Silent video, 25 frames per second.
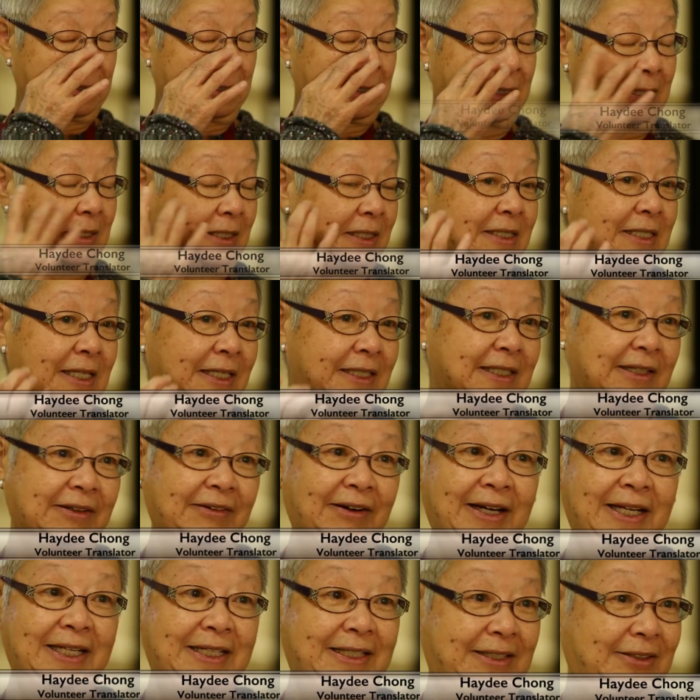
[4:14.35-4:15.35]
It's just
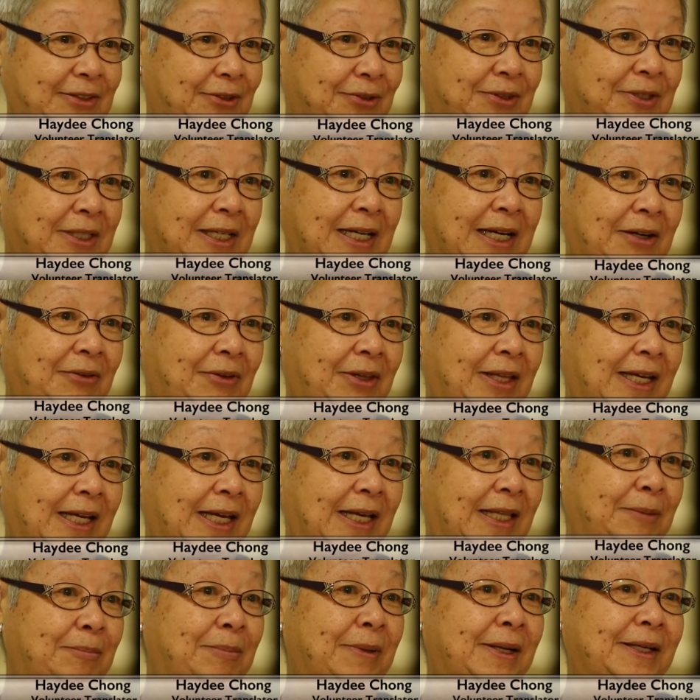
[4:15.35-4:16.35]
great to see how they
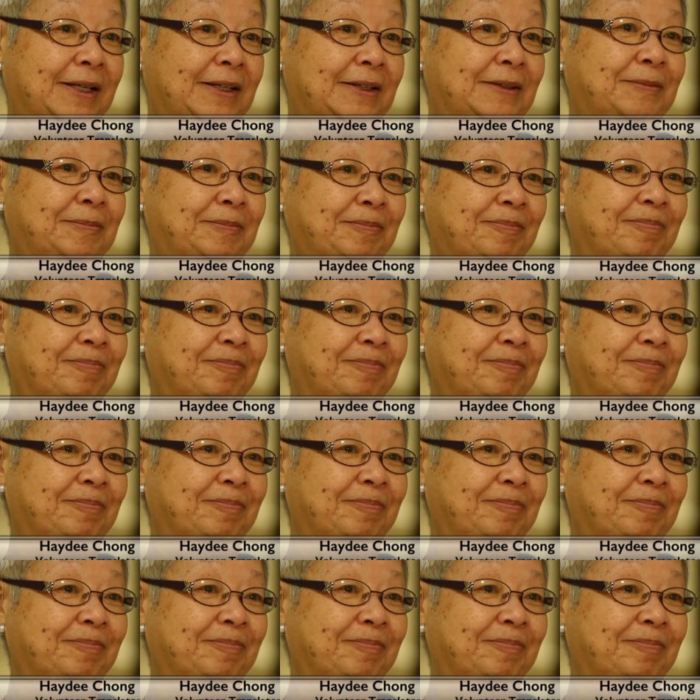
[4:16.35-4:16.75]
get better.